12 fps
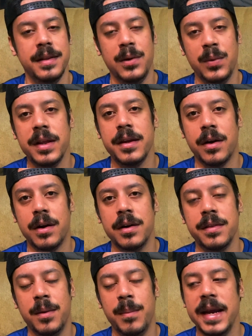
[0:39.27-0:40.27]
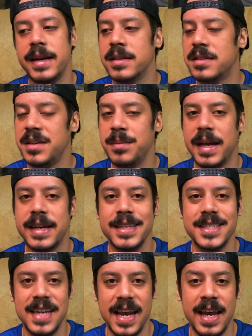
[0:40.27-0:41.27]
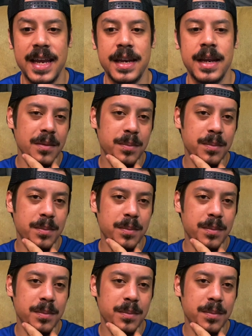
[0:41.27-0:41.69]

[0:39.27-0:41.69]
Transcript: They really are. They're making it seem like he's dead.